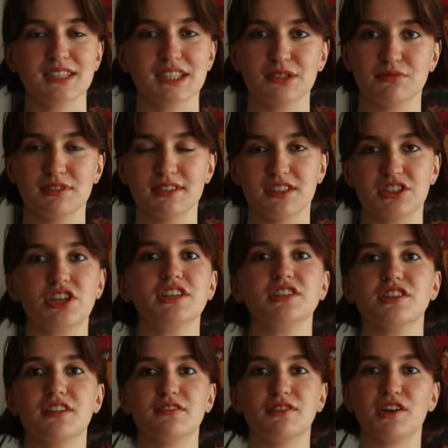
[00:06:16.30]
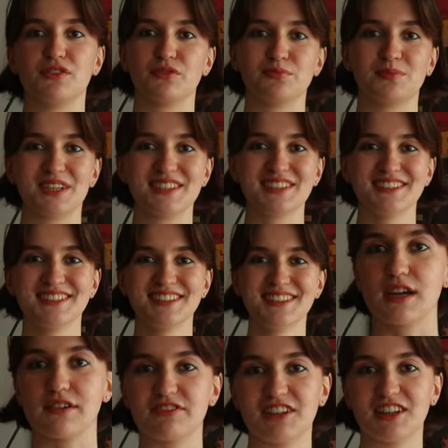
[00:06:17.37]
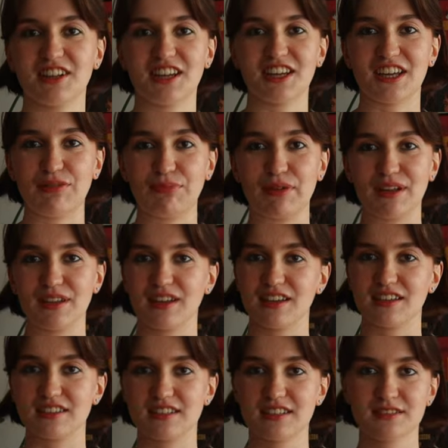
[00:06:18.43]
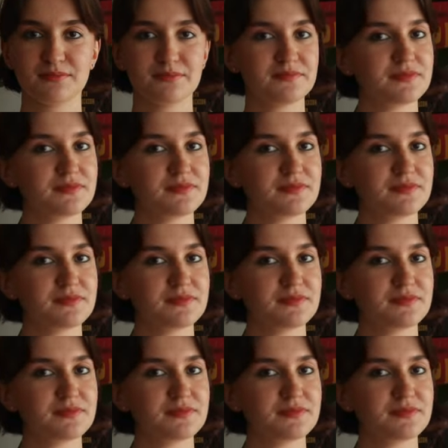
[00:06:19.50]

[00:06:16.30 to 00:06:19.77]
doesn't really change anything for me. I'm definitely keeping this.